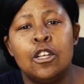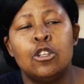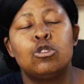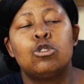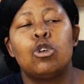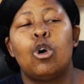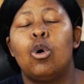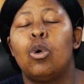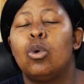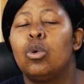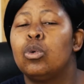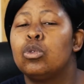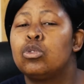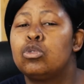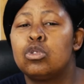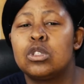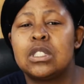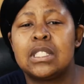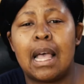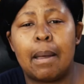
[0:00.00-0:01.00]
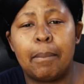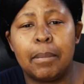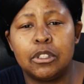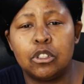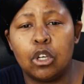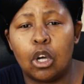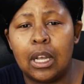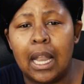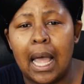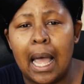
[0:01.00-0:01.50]
So to sum it
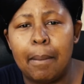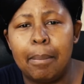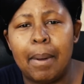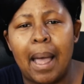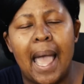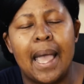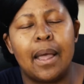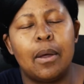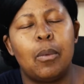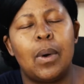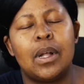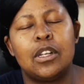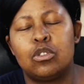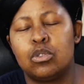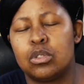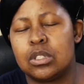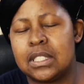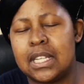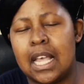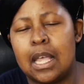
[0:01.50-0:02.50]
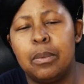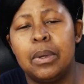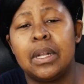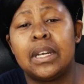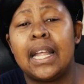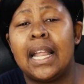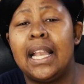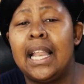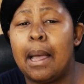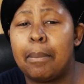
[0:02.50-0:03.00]
all up, I want to say we
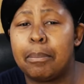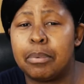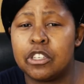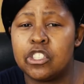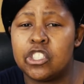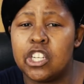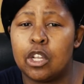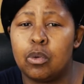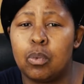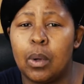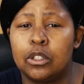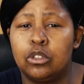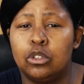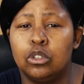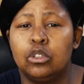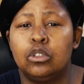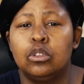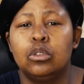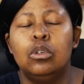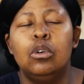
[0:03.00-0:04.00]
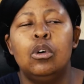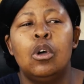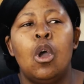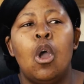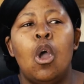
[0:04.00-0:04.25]
really appreciate what you do.